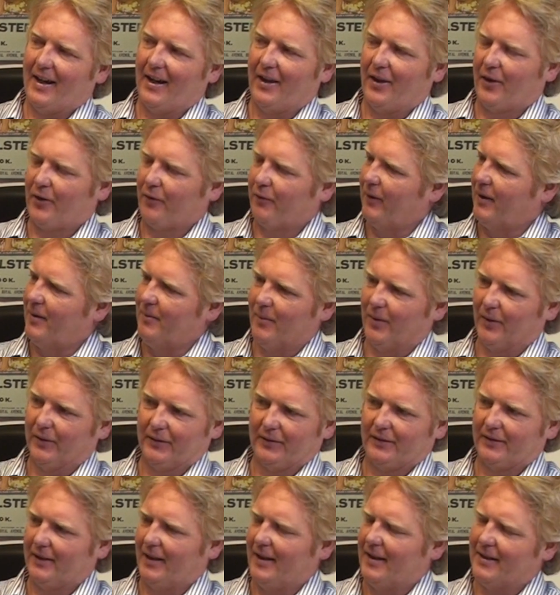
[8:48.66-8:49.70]
And 3
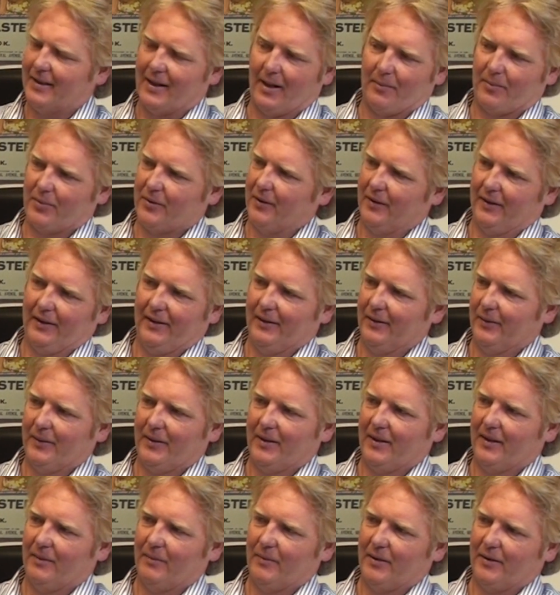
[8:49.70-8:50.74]
months is absolutely no
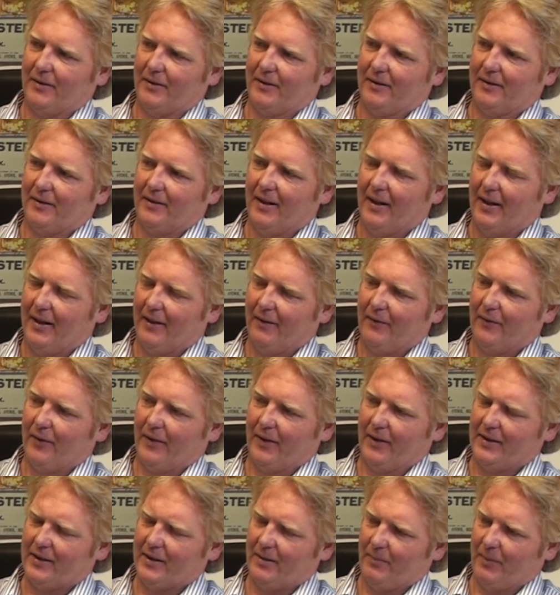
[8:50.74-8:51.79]
time at all. For
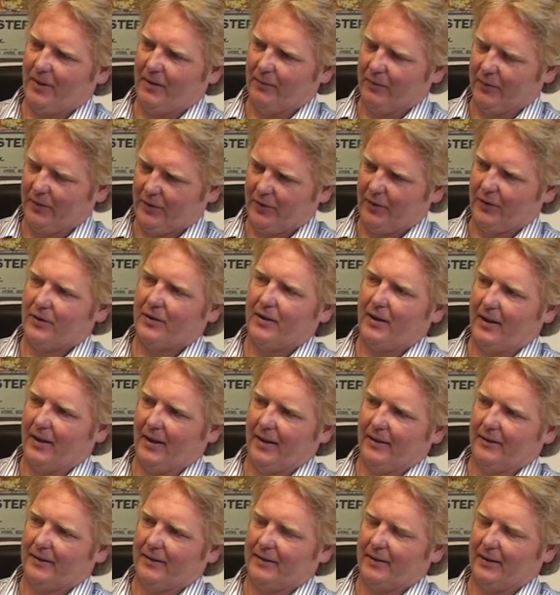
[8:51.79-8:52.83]
this to be reduced
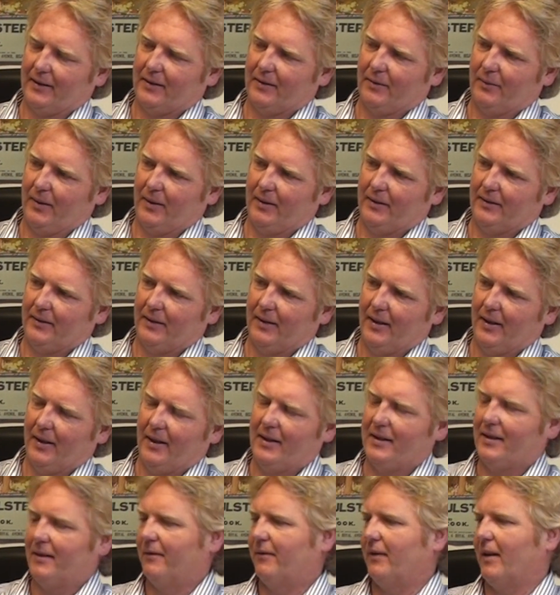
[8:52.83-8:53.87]
again to 6 weeks
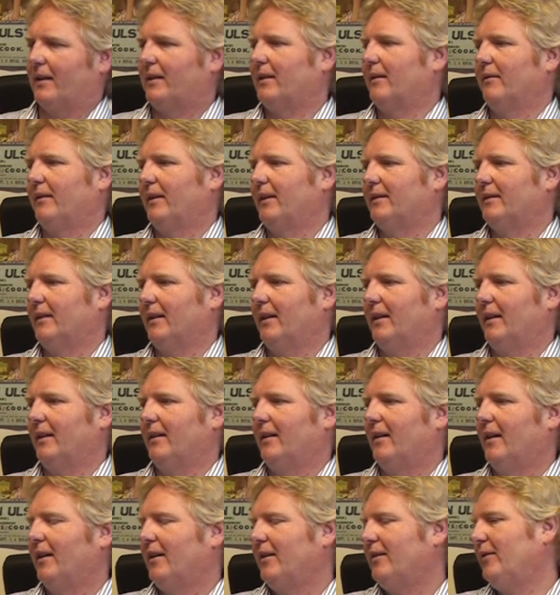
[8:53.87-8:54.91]
is effectively
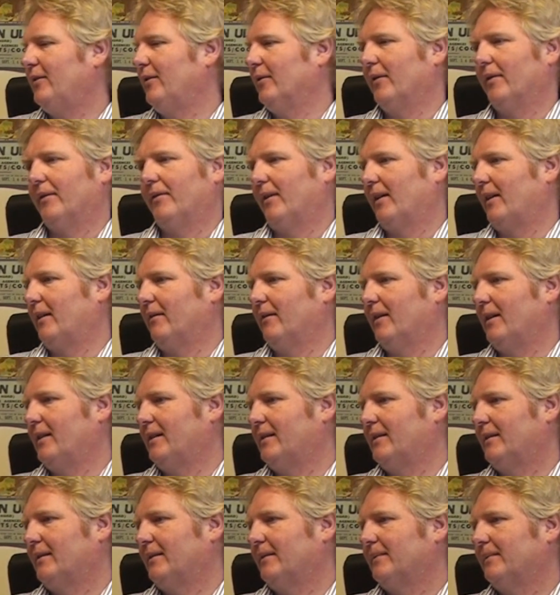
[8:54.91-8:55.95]
saying you don't have any
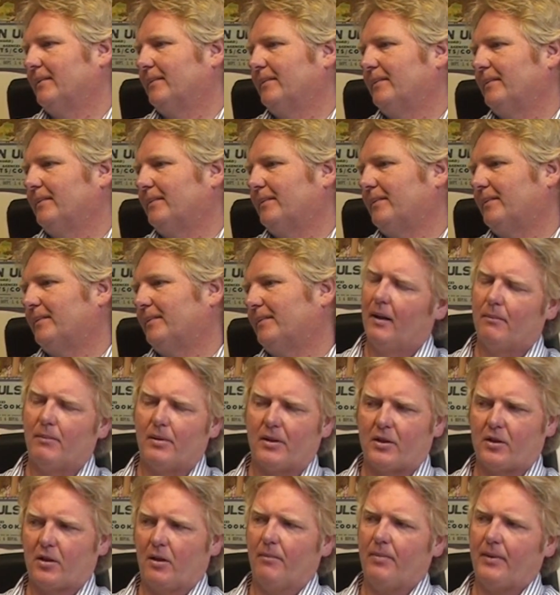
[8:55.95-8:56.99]
rights.
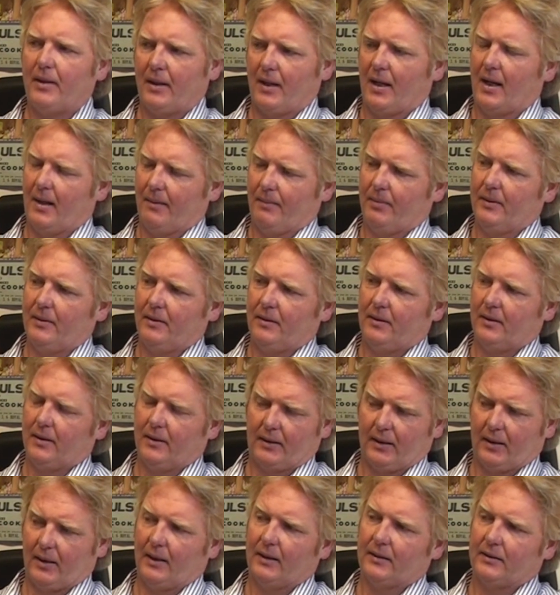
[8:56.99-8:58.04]
But something happened
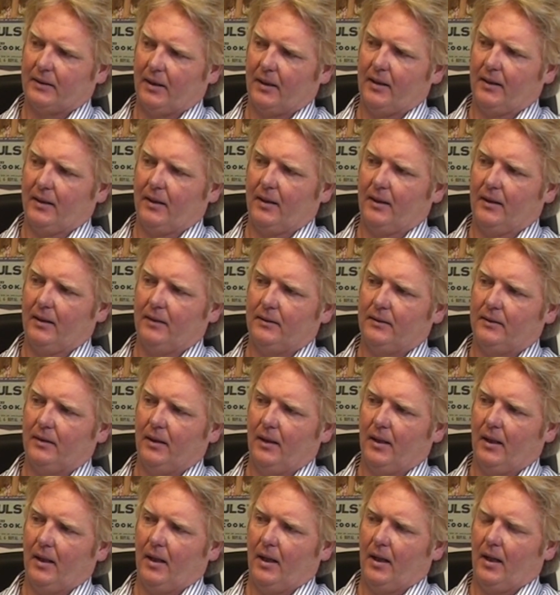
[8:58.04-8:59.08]
in the last 10 days,
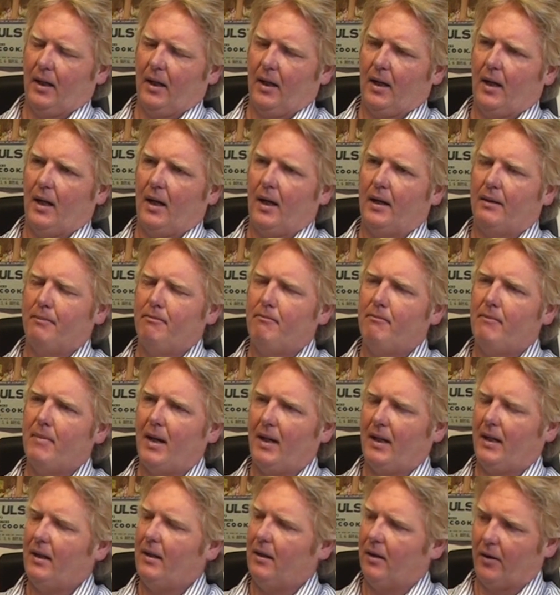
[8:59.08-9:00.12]
and
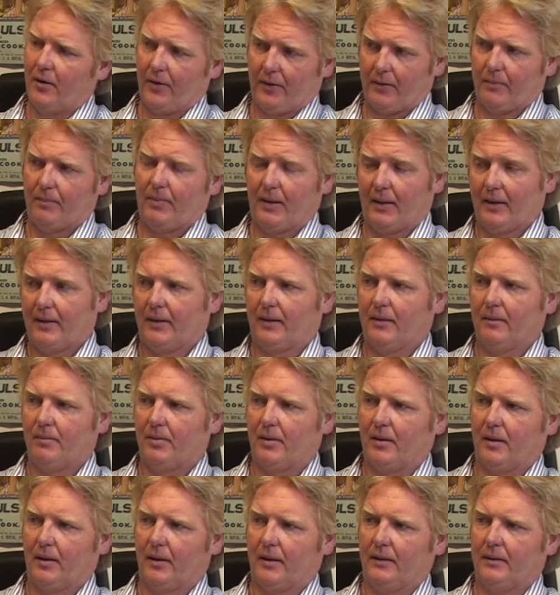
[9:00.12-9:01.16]
many other political
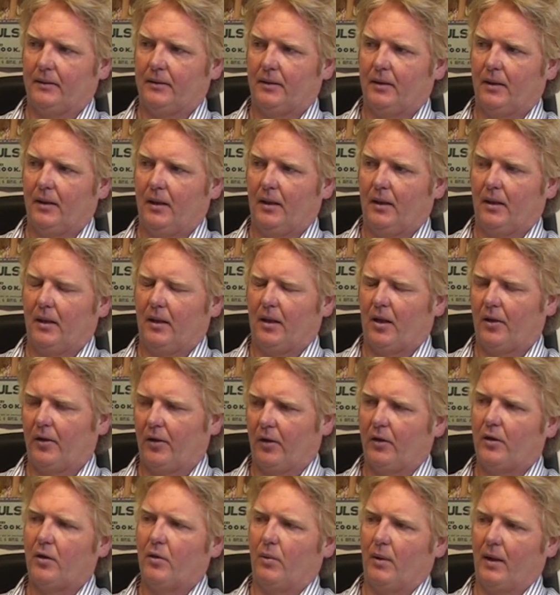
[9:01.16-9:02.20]
parties are
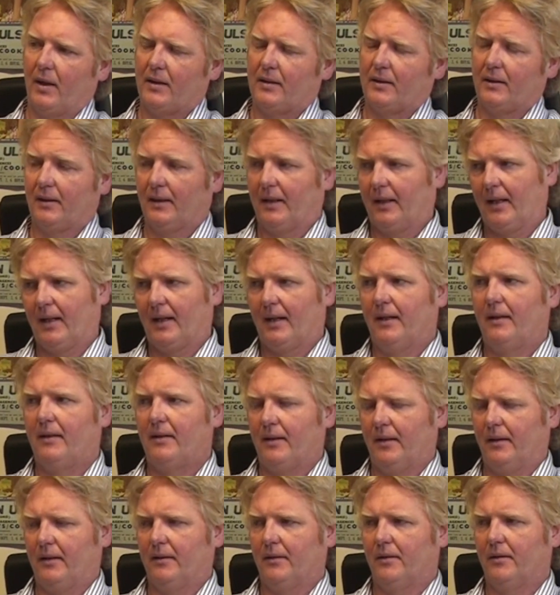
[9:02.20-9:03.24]
now questioning, I
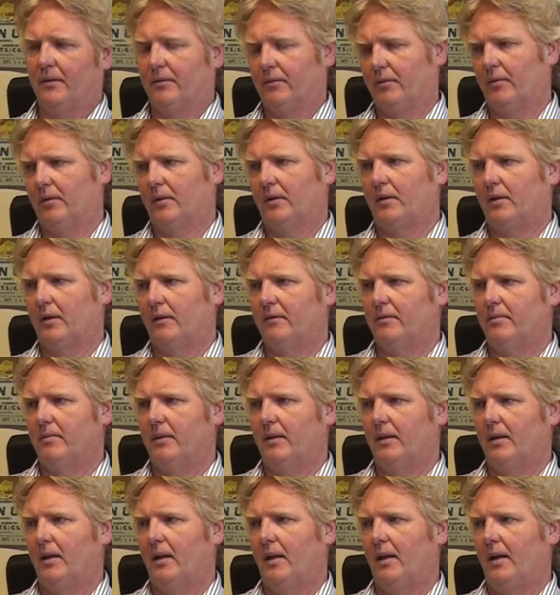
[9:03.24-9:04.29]
think, their role in
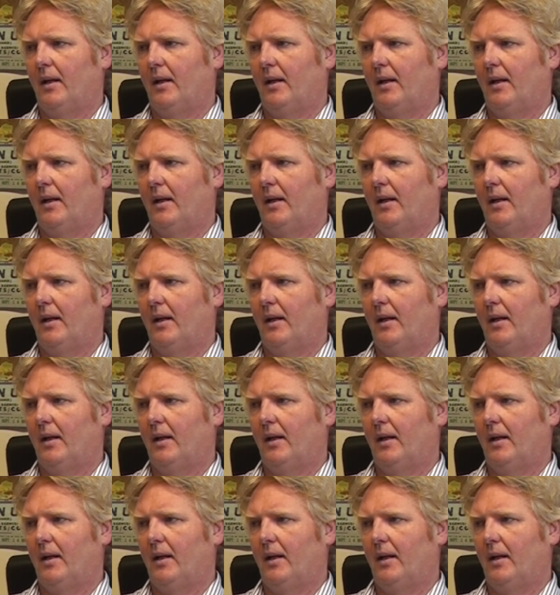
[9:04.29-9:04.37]
government.